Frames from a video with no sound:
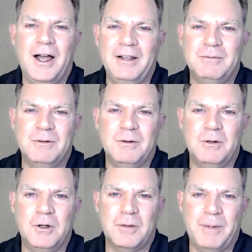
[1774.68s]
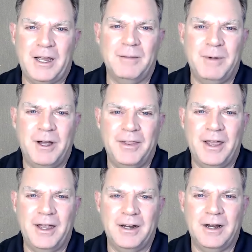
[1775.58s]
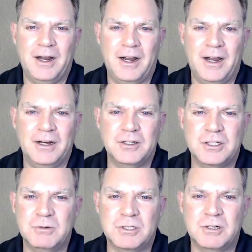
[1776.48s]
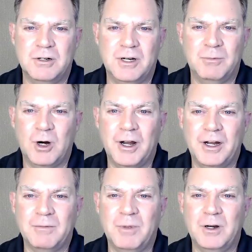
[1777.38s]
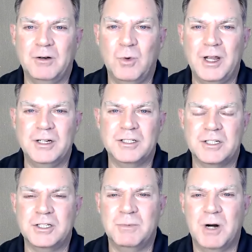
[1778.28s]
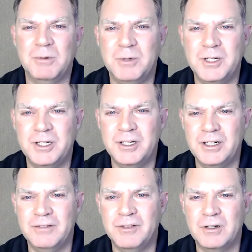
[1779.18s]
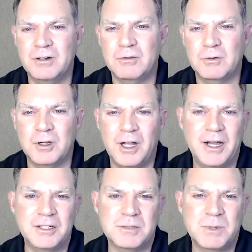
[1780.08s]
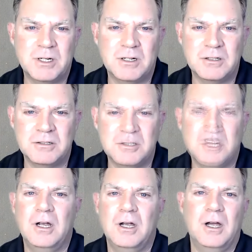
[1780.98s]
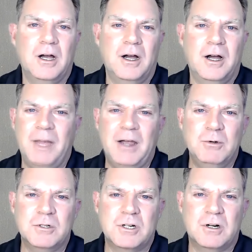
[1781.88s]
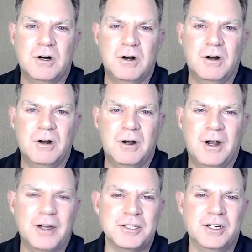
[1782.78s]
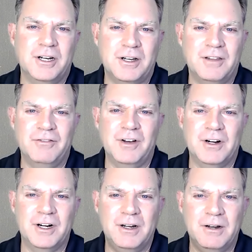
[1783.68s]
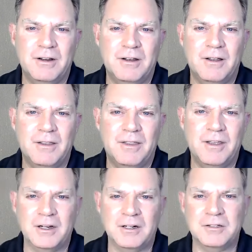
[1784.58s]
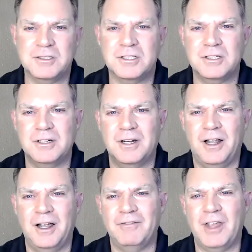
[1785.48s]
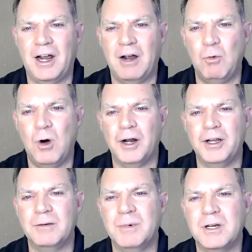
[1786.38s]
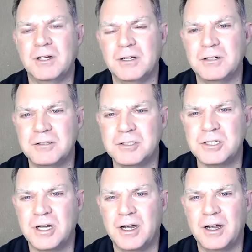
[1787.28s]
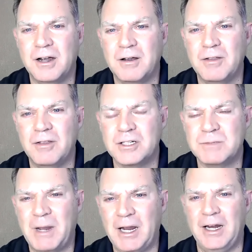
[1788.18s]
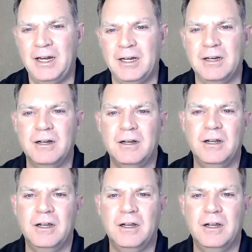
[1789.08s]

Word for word: I look back upon that and she was so damn right, but in ways that she probably didn't even realize because I was arsoning the very things in life that I wanted because this pain